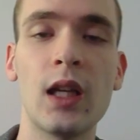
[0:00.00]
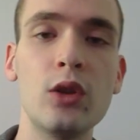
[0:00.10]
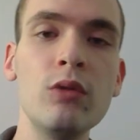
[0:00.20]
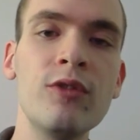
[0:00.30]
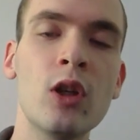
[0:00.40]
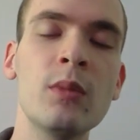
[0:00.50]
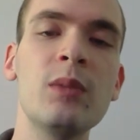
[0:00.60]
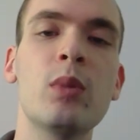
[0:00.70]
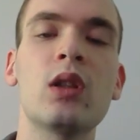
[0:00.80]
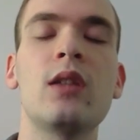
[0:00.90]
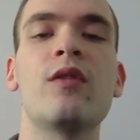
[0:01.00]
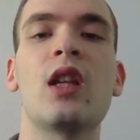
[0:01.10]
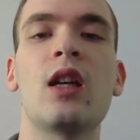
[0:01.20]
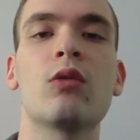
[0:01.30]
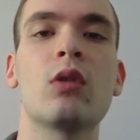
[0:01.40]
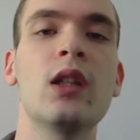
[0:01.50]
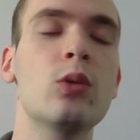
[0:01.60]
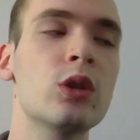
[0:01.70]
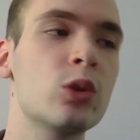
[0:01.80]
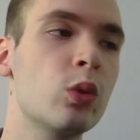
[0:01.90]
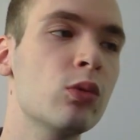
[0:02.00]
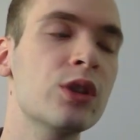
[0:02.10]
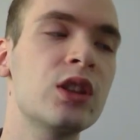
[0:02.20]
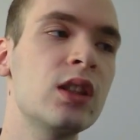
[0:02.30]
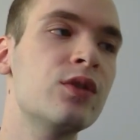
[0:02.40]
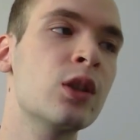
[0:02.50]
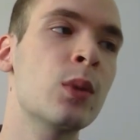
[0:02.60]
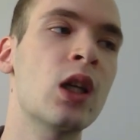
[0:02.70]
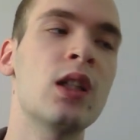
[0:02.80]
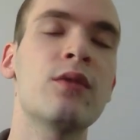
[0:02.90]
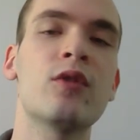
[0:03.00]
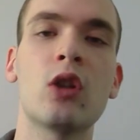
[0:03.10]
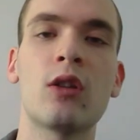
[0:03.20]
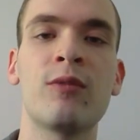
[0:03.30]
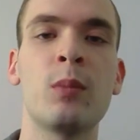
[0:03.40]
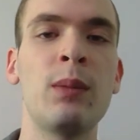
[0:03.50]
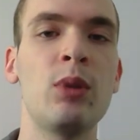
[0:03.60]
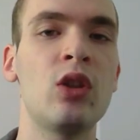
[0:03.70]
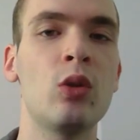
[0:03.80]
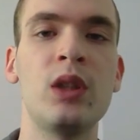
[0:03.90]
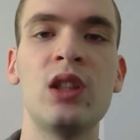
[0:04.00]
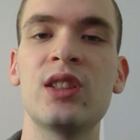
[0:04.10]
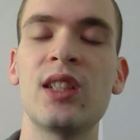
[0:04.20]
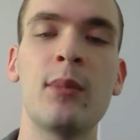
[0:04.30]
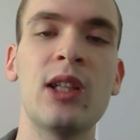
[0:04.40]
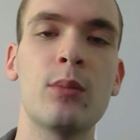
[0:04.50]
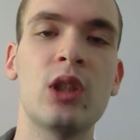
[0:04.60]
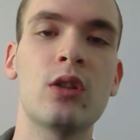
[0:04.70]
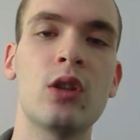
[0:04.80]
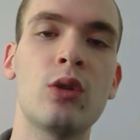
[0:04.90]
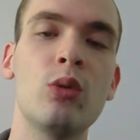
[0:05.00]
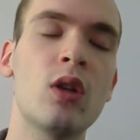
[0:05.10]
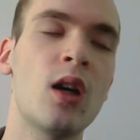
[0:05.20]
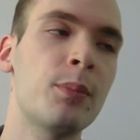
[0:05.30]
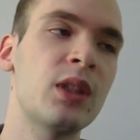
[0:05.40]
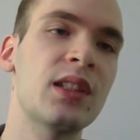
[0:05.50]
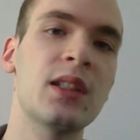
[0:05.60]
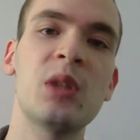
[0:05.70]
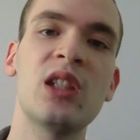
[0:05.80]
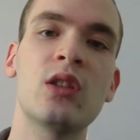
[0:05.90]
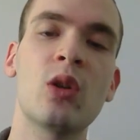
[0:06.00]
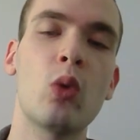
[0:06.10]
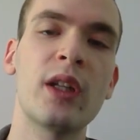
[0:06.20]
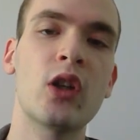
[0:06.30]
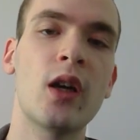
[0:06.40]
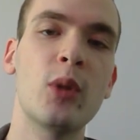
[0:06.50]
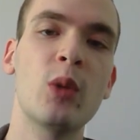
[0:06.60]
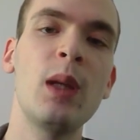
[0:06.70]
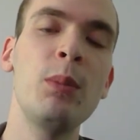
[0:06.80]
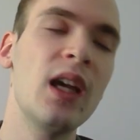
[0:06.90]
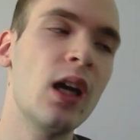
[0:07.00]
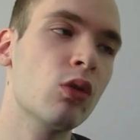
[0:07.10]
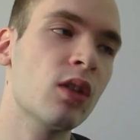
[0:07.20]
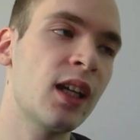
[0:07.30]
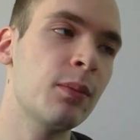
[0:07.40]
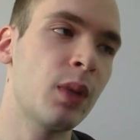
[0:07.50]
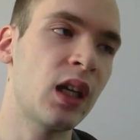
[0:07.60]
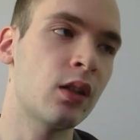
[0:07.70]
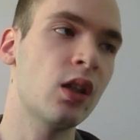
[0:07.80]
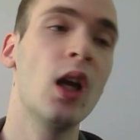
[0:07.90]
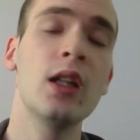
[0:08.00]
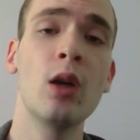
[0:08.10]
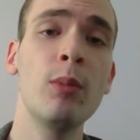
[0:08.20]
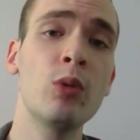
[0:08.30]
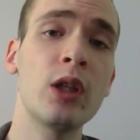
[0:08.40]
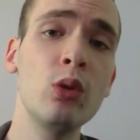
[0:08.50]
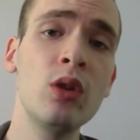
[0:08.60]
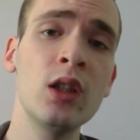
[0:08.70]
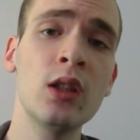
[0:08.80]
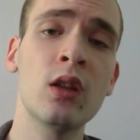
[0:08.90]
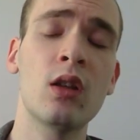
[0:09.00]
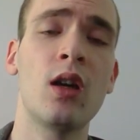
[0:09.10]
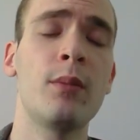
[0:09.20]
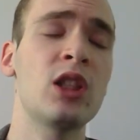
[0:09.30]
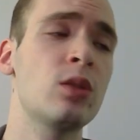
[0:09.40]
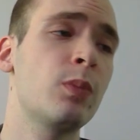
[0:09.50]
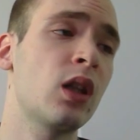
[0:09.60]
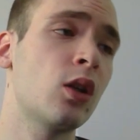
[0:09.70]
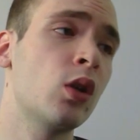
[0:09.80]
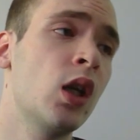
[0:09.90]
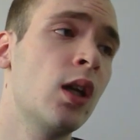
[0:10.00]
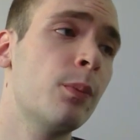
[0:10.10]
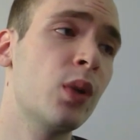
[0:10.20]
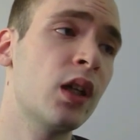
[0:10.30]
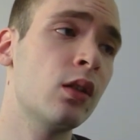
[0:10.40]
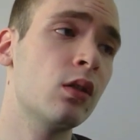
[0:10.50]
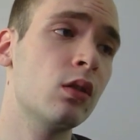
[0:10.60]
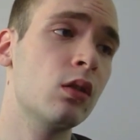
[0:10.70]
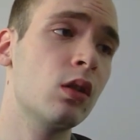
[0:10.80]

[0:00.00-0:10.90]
I do firmly believe that Relinquished will receive some kind of nerf. Maybe he'll be semi-limited to 2 copies, limited to 1 copy, or maybe outright banned. Tell me what you think in the comments below, but